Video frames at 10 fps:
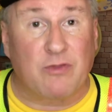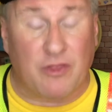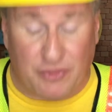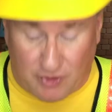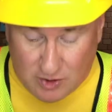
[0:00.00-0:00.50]
the
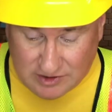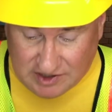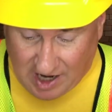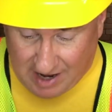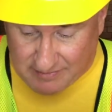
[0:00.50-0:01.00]
third
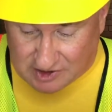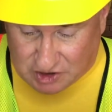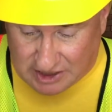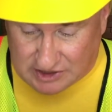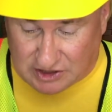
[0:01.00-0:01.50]
time that
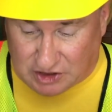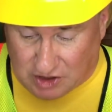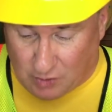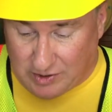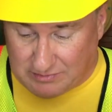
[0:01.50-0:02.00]
Jesus
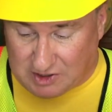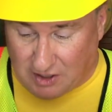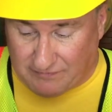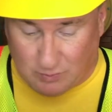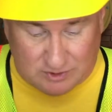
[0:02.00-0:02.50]
showed
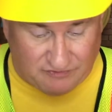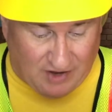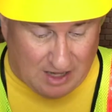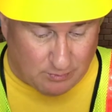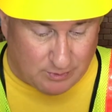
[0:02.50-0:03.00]
himself to his
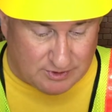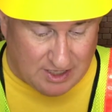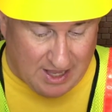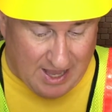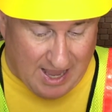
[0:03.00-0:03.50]
followers
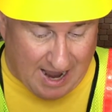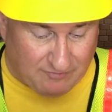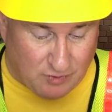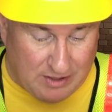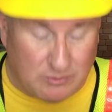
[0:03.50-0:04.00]

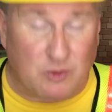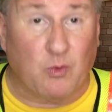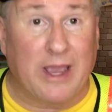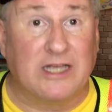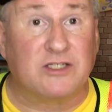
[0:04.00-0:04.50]
after he was
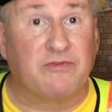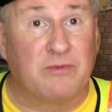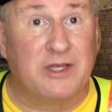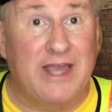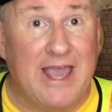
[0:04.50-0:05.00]
raised from
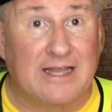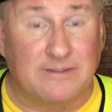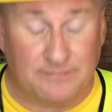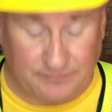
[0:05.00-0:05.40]
the dead.